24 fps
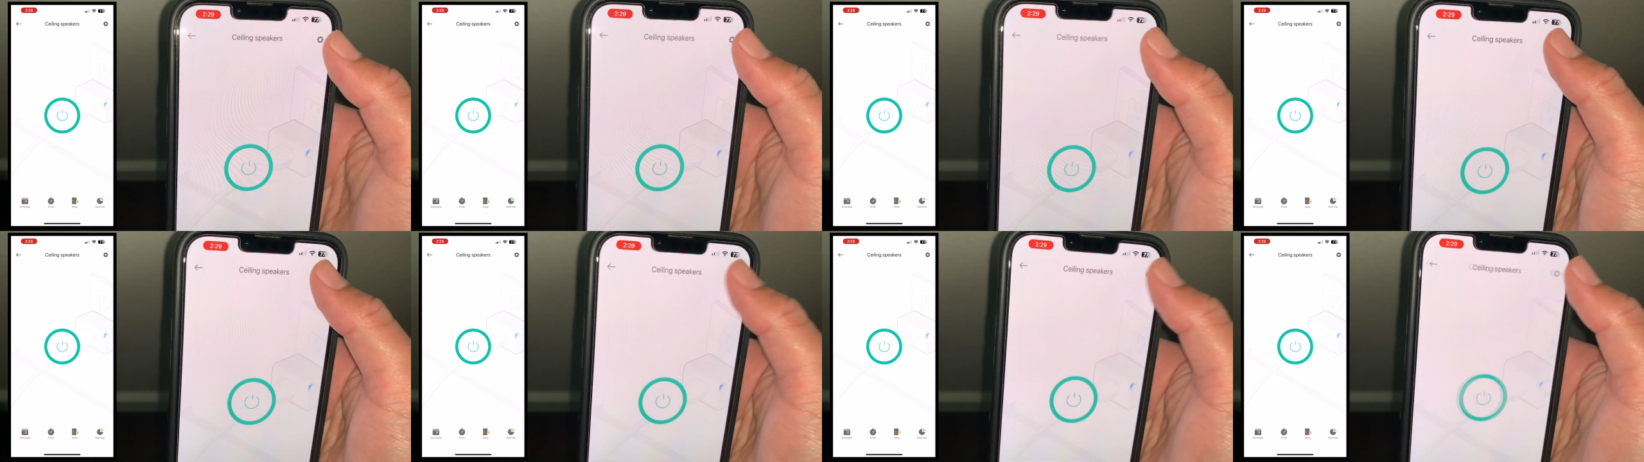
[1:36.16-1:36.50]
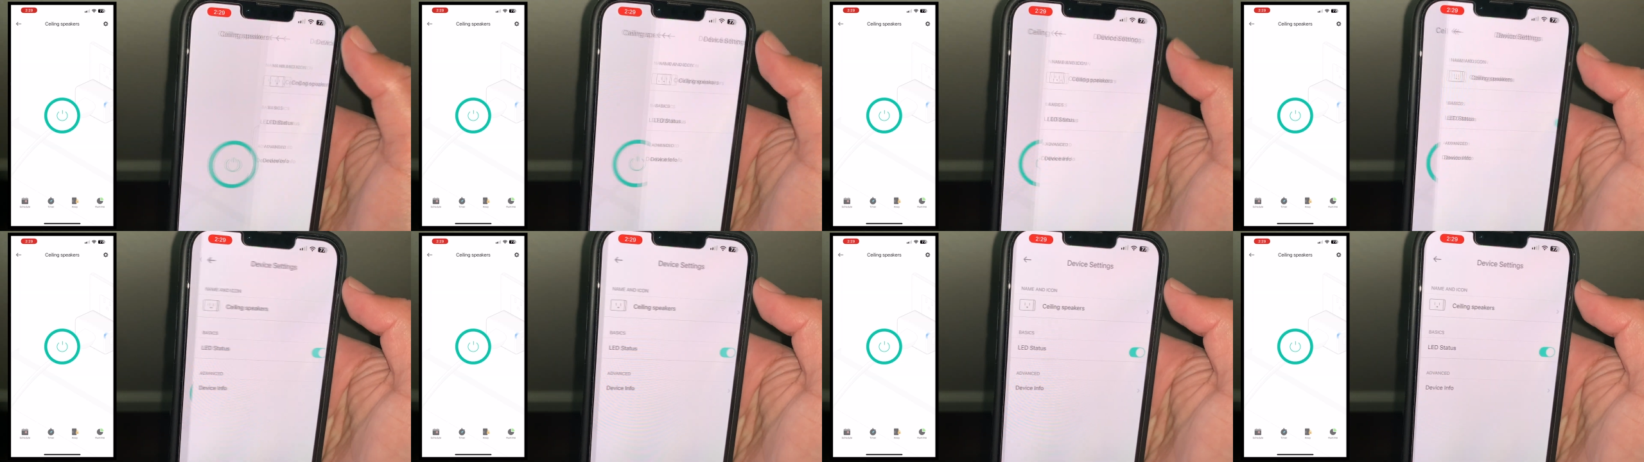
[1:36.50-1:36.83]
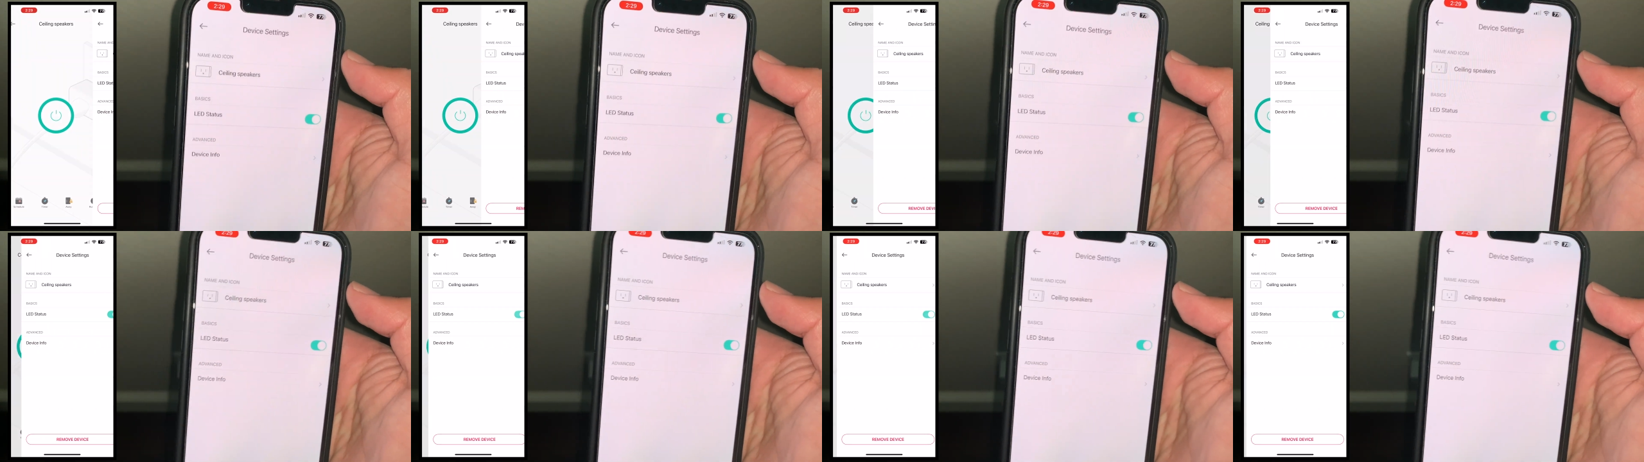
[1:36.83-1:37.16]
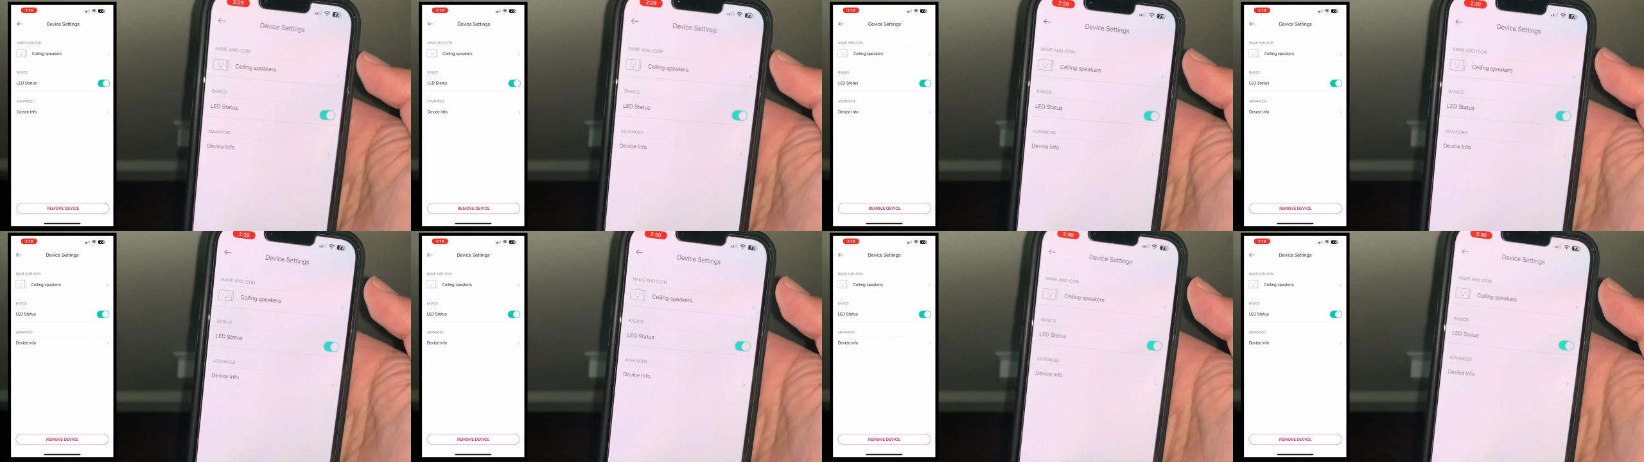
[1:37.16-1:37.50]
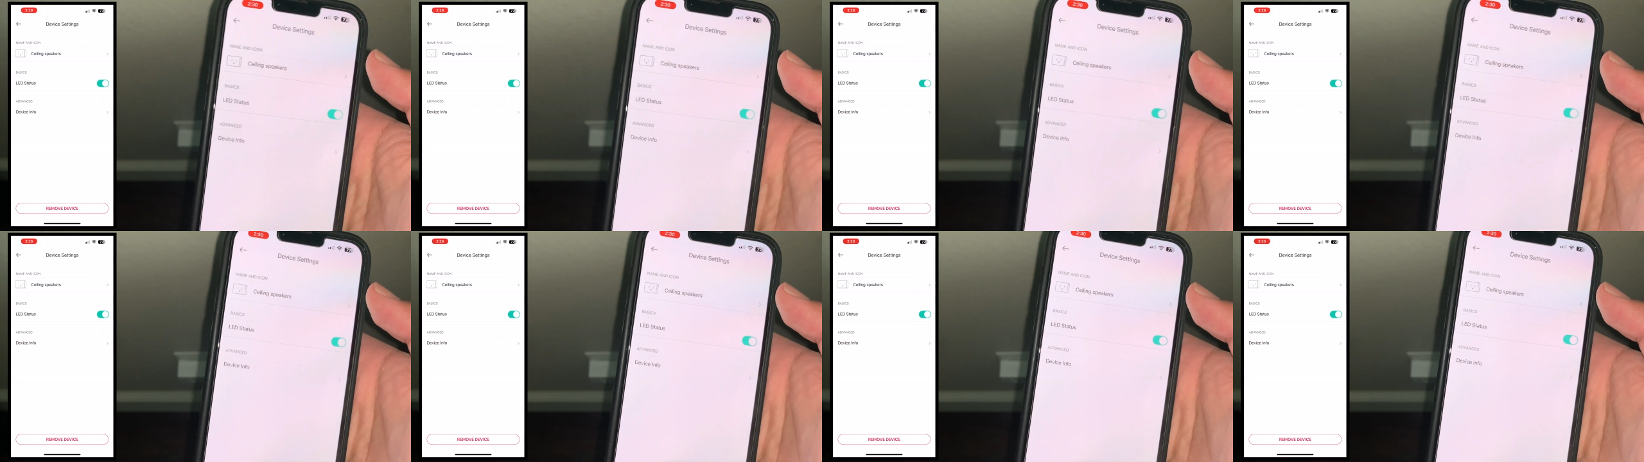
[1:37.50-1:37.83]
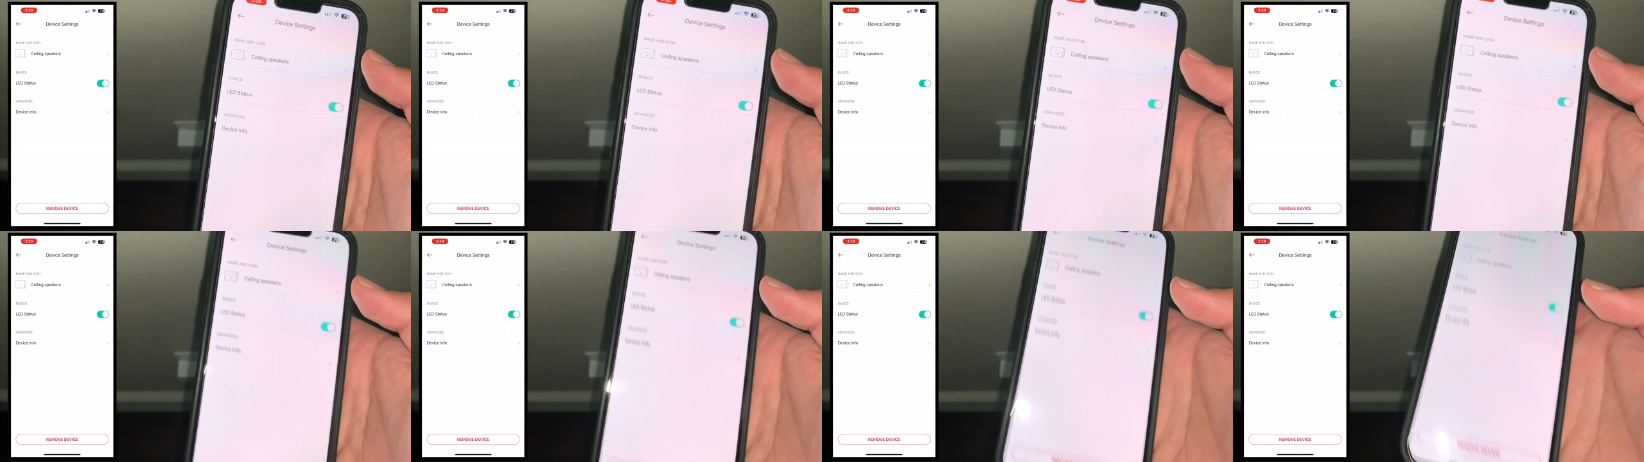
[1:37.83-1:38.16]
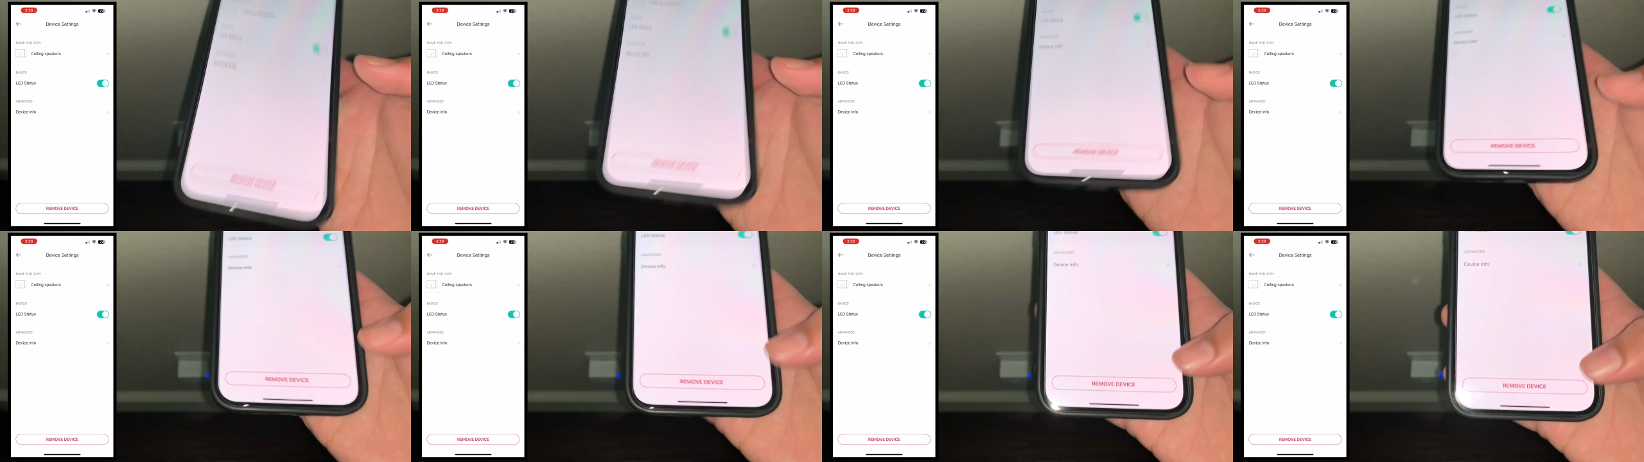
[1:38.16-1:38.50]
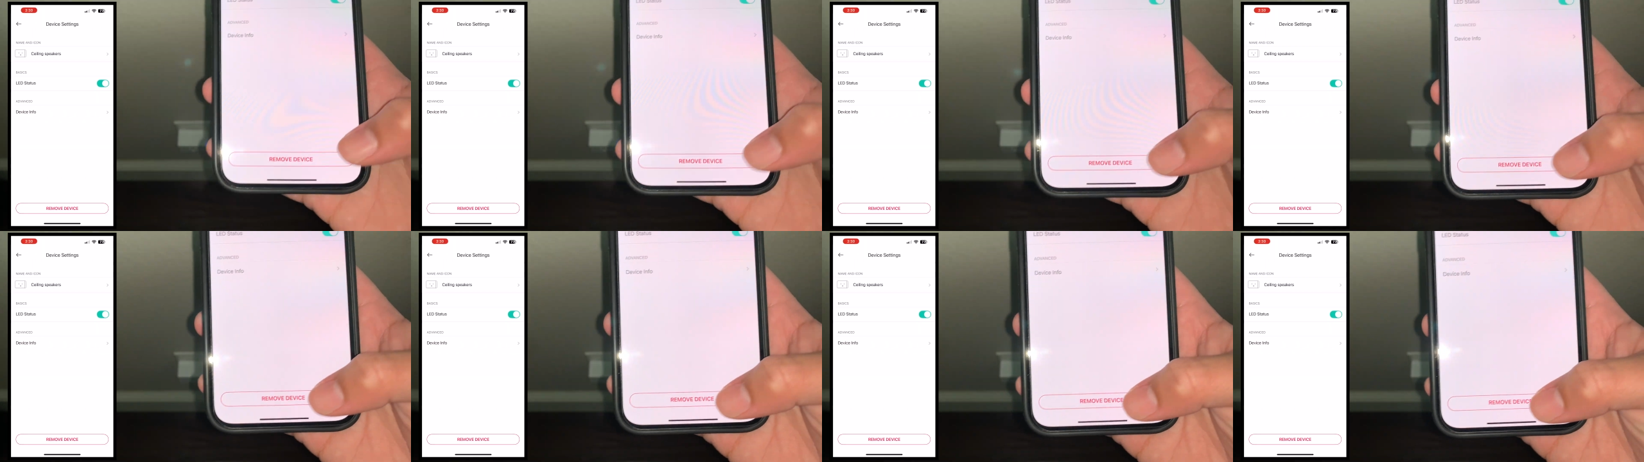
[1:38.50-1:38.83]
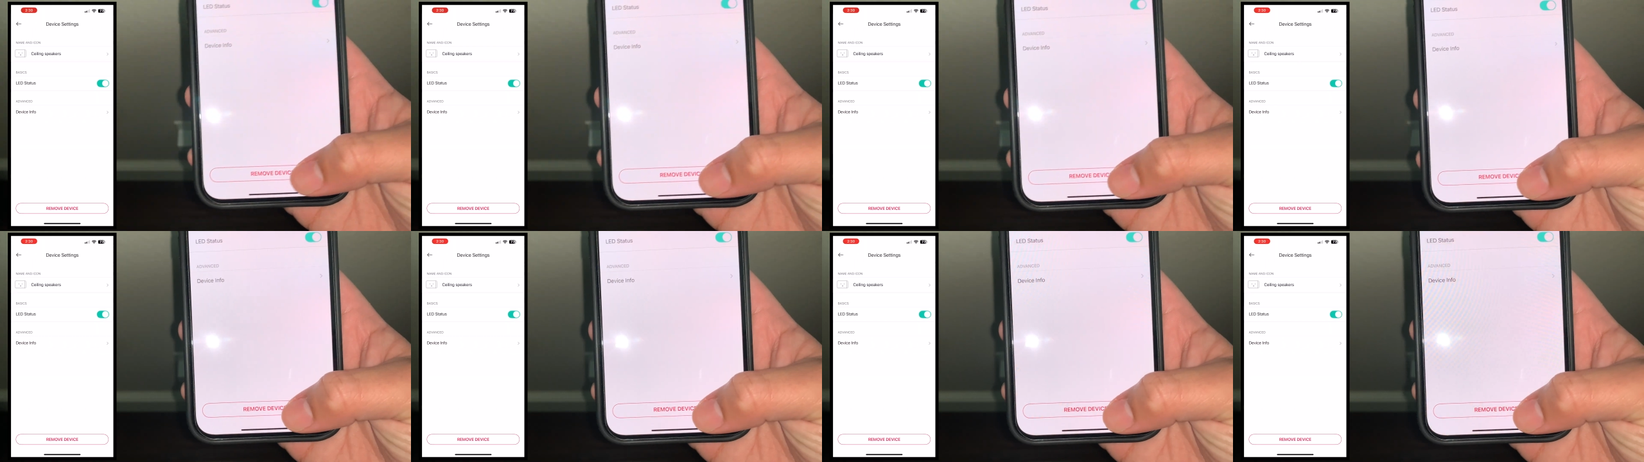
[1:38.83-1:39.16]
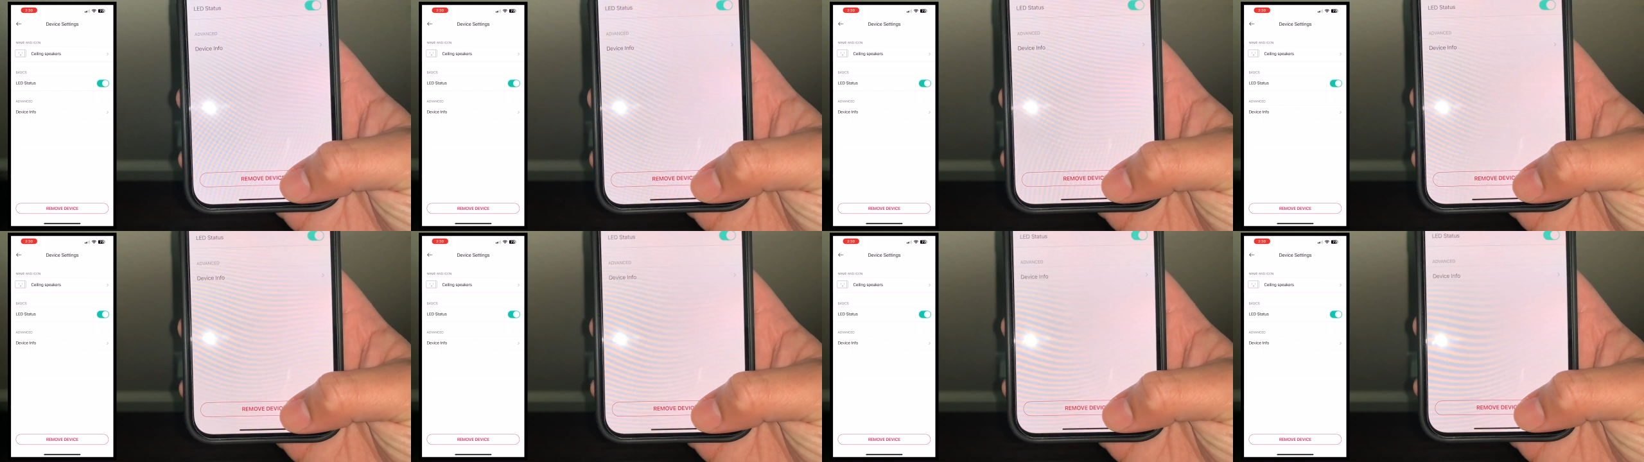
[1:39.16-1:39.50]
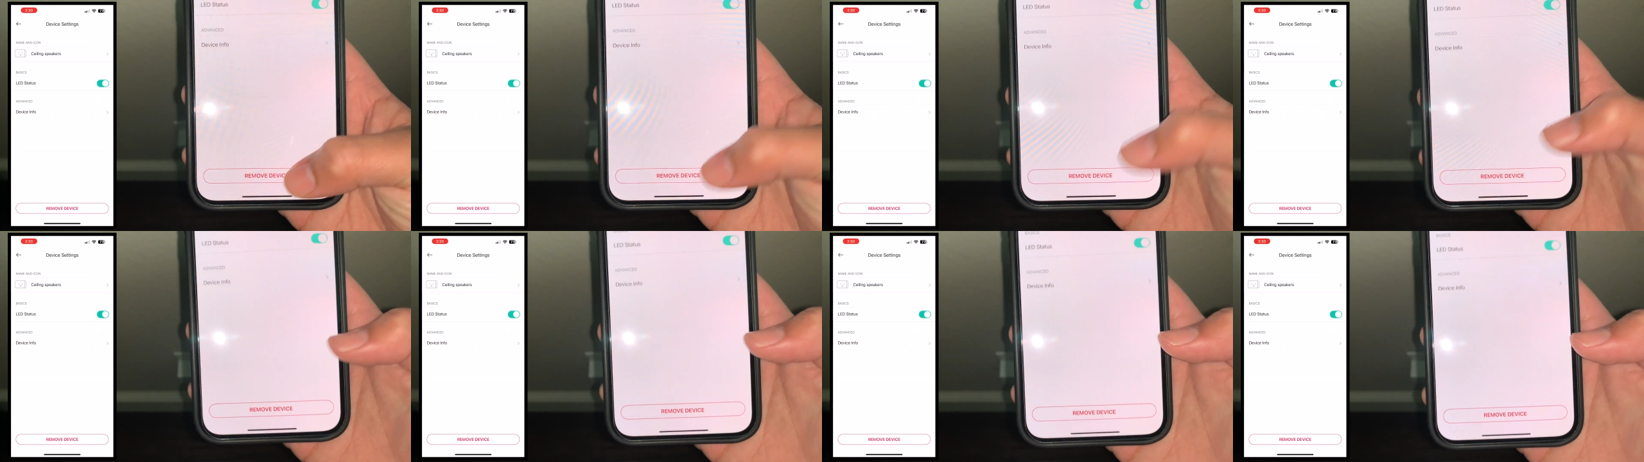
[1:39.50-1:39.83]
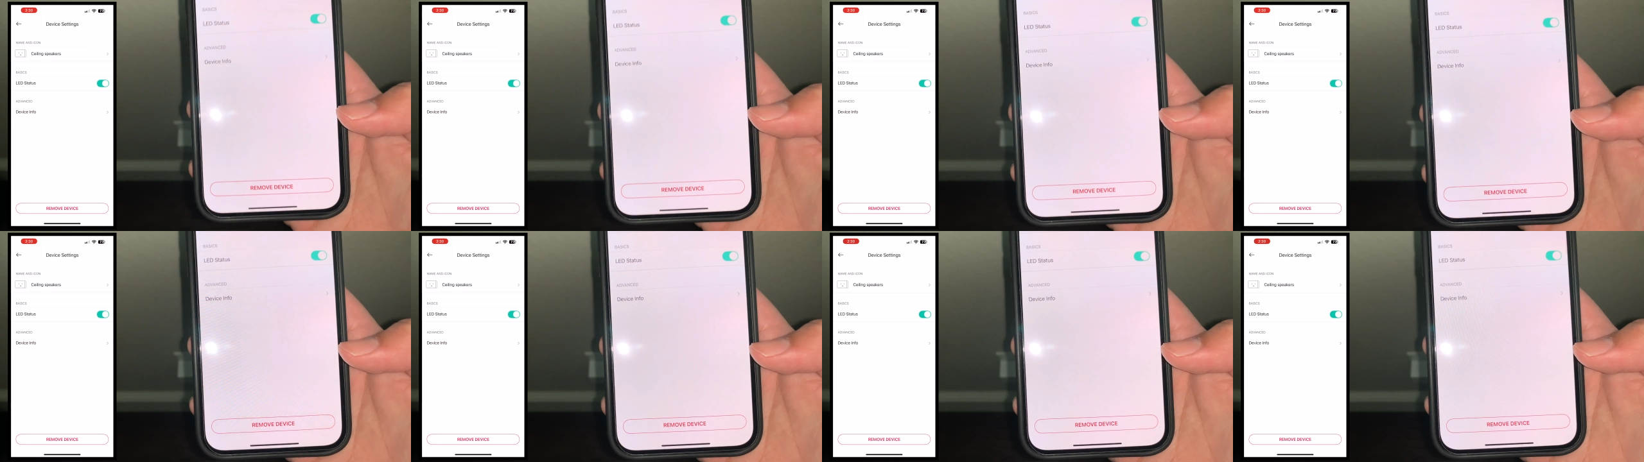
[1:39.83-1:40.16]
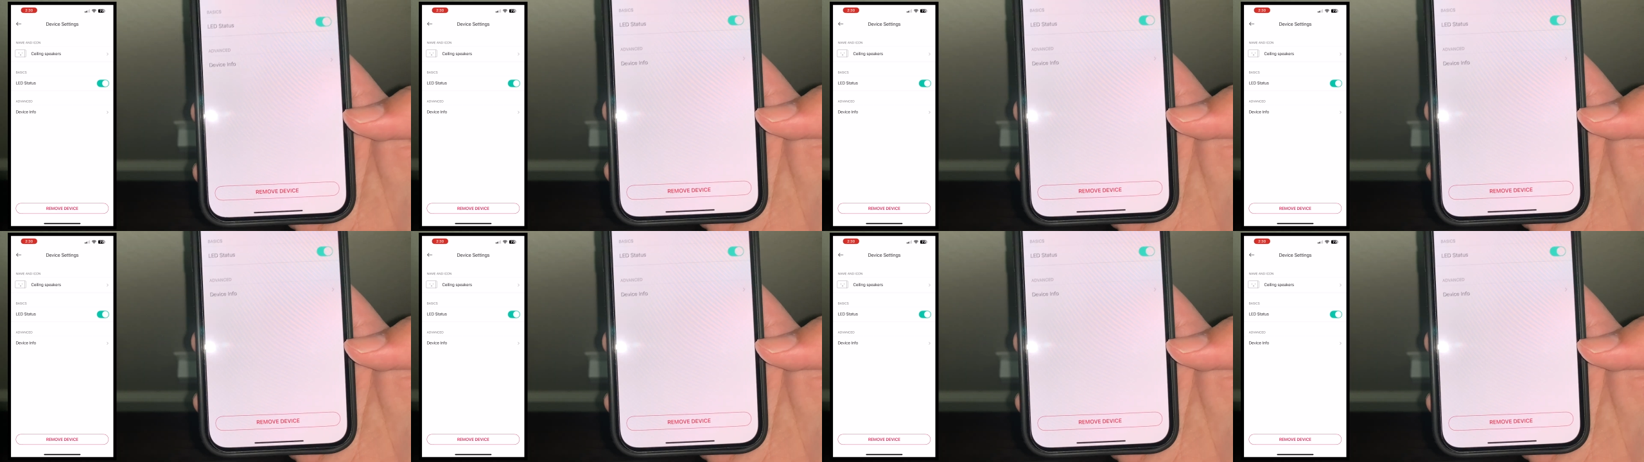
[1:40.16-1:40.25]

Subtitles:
(no speaker visible)